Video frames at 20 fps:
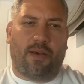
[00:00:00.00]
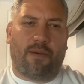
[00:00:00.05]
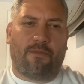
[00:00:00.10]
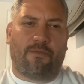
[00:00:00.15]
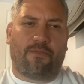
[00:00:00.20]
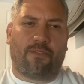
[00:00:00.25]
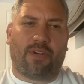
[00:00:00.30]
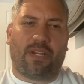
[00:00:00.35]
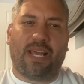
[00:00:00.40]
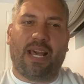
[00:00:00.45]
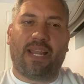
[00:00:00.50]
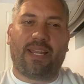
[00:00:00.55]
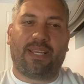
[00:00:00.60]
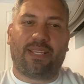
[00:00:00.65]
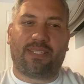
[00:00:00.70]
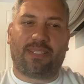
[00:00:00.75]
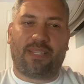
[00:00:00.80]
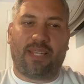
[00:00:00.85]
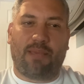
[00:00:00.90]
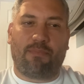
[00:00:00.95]
forgot
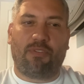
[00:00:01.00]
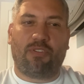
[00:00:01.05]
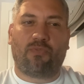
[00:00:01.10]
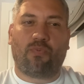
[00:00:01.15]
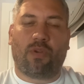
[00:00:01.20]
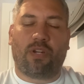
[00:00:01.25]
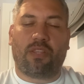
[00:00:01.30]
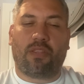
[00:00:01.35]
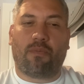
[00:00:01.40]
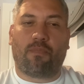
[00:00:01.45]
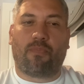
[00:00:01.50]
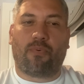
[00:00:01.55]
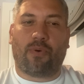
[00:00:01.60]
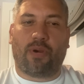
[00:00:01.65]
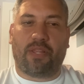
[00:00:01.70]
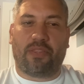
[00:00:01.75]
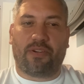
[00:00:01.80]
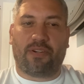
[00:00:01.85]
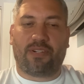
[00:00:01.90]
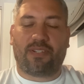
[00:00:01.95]
his name. He's one of the
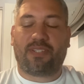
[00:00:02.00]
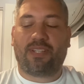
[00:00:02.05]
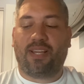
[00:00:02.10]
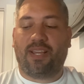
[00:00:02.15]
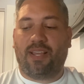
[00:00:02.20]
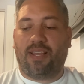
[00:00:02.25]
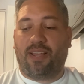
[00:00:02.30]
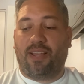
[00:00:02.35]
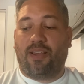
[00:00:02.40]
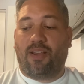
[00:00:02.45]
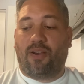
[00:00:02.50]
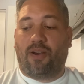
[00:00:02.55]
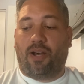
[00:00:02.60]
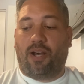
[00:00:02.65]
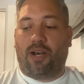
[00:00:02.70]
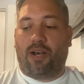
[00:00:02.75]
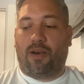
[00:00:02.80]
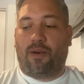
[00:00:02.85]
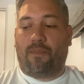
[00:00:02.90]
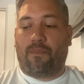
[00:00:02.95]
brothers.
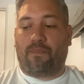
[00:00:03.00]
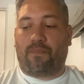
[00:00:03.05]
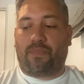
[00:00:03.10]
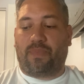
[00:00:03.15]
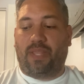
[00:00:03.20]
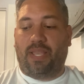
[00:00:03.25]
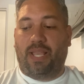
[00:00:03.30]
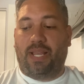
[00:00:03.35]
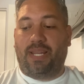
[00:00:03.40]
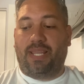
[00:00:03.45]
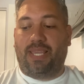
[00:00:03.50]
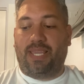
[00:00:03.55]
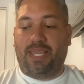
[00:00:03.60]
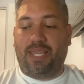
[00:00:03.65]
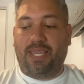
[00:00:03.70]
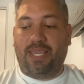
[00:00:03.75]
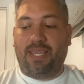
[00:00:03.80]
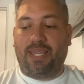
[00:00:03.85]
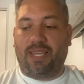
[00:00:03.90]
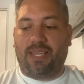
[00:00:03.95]
And
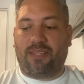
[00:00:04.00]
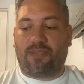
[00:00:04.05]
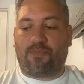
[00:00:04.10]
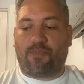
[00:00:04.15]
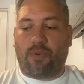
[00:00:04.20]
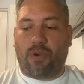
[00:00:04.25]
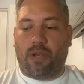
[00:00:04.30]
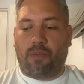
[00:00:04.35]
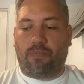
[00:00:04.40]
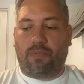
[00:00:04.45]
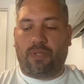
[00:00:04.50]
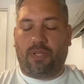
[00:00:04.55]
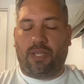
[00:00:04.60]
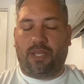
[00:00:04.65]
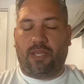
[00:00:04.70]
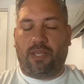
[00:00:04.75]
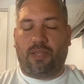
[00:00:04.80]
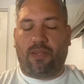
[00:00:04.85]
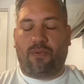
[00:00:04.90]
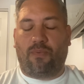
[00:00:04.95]
he is
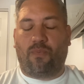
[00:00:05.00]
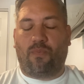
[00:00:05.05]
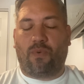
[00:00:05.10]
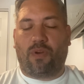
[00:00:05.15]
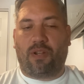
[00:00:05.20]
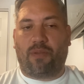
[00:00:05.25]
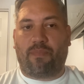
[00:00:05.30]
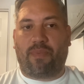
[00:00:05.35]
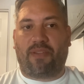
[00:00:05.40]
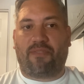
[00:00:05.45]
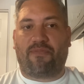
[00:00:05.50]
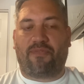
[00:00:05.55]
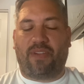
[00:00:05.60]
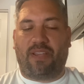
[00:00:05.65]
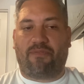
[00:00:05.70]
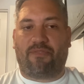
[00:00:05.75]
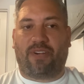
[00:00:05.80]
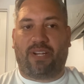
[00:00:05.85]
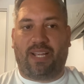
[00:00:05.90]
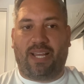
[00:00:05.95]
probably one of my
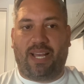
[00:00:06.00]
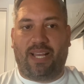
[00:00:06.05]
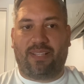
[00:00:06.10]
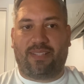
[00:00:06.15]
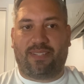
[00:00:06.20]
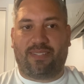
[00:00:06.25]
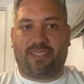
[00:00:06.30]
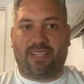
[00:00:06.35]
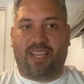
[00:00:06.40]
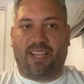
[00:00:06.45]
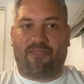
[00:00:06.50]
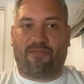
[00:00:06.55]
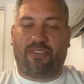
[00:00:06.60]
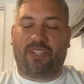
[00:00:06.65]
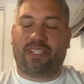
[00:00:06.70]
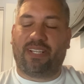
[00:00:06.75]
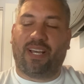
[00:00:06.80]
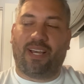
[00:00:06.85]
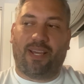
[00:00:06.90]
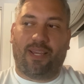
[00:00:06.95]
favorite guys, because every
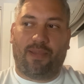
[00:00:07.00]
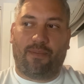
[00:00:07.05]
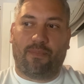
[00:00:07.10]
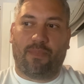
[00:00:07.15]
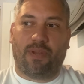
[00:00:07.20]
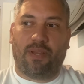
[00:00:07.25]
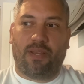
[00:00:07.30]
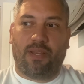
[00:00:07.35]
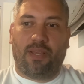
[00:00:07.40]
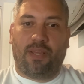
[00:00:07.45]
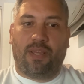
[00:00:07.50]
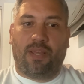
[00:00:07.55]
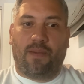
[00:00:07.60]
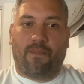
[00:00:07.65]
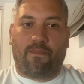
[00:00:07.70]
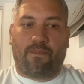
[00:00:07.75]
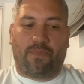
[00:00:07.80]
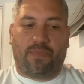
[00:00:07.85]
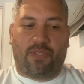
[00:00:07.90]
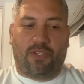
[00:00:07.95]
time
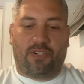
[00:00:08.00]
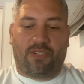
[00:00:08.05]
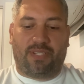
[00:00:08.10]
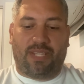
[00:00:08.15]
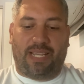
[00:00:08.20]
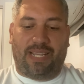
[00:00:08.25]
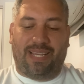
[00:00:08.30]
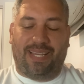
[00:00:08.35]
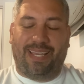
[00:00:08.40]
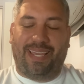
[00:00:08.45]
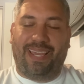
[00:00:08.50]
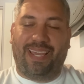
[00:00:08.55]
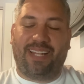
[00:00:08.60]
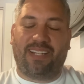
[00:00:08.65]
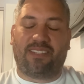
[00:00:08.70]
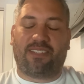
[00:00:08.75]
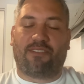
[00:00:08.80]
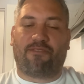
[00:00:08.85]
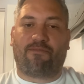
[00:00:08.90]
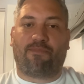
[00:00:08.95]
there's, like, a
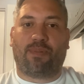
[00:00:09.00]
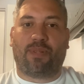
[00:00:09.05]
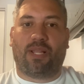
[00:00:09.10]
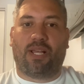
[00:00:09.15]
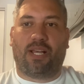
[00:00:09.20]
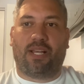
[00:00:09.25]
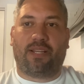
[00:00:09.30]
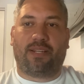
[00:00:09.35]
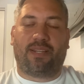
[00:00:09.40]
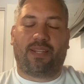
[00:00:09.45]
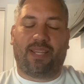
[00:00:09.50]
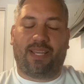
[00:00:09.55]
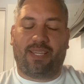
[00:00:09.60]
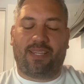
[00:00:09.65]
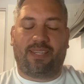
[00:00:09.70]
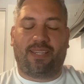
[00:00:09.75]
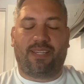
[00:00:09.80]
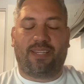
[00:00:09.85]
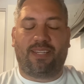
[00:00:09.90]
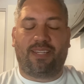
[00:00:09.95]
hint of blood,
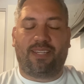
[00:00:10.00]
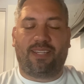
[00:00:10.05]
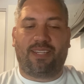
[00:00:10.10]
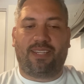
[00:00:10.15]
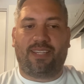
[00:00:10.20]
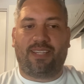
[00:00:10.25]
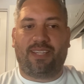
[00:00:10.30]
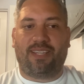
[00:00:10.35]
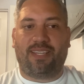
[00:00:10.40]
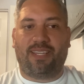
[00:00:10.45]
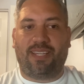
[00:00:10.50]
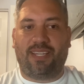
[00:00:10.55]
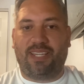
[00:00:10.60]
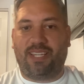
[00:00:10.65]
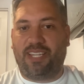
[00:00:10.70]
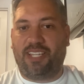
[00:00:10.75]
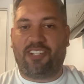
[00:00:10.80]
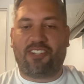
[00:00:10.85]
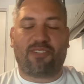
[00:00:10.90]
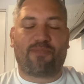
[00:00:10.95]
like,
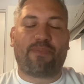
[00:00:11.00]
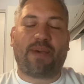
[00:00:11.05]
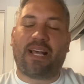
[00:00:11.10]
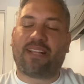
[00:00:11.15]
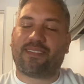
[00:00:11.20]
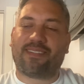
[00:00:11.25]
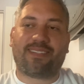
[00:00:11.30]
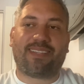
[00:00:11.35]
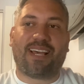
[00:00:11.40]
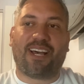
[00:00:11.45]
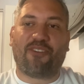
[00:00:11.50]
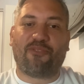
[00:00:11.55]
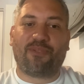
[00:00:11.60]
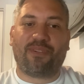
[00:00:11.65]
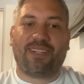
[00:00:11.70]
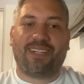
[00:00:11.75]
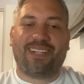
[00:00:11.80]
he just passes out,